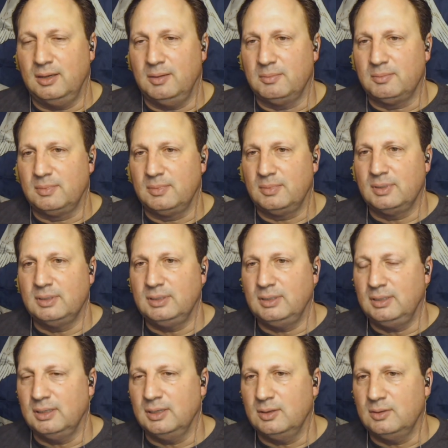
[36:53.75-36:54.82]

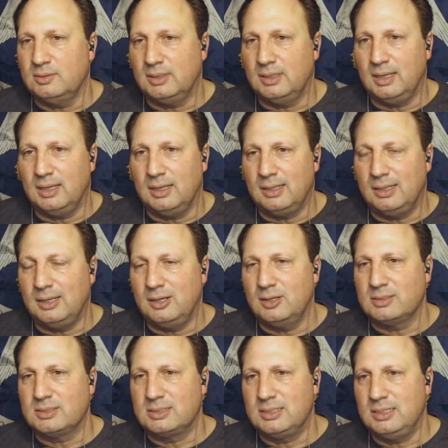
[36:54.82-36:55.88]
You know, and
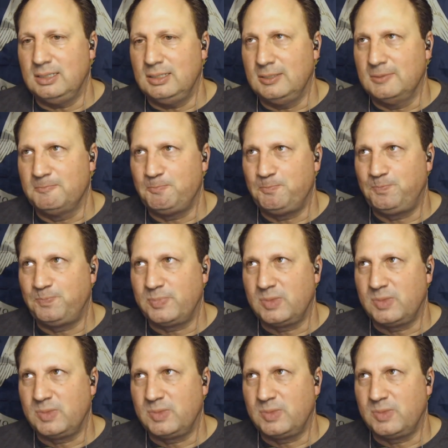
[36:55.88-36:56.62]
there's the